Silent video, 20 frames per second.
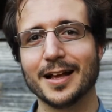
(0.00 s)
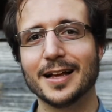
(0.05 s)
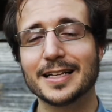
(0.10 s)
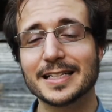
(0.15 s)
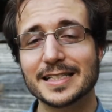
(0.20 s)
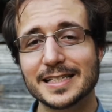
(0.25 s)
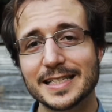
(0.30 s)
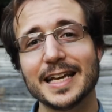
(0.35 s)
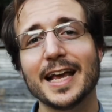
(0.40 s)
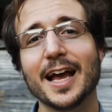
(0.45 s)

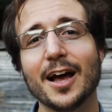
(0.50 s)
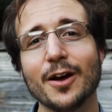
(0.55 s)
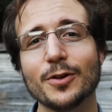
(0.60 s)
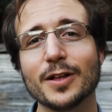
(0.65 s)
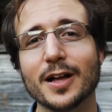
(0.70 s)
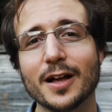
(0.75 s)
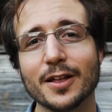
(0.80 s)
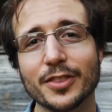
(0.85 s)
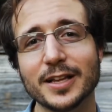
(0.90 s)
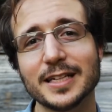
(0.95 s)
See how
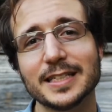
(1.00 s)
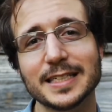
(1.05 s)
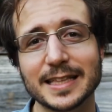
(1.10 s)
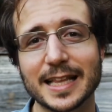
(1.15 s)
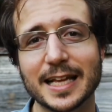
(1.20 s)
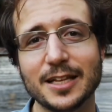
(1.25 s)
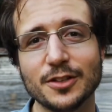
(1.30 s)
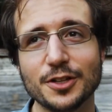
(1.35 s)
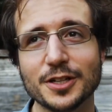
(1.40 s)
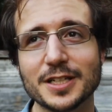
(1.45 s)
authentic
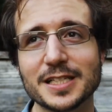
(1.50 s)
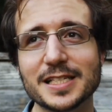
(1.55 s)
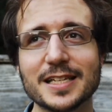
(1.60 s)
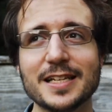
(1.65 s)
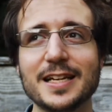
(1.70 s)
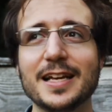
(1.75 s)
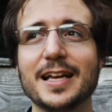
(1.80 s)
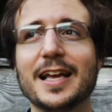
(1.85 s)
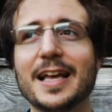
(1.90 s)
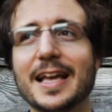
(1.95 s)
that looks?
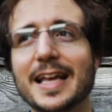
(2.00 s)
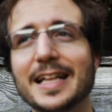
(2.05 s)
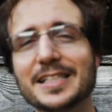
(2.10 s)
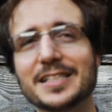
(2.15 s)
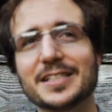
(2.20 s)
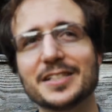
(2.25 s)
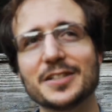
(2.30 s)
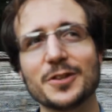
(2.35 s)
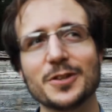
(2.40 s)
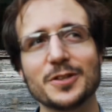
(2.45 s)

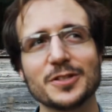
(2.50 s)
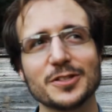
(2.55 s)
It's